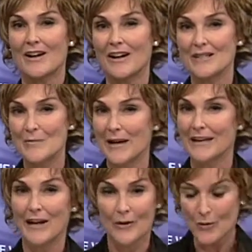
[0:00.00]
cause
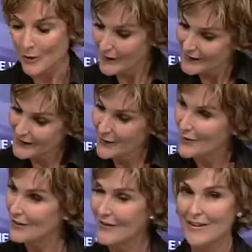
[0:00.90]
bad air quality
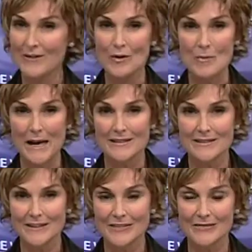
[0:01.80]
or are they
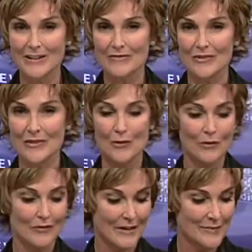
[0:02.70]
romantic fun for the whole
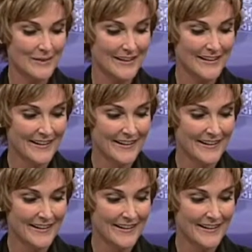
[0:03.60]
family?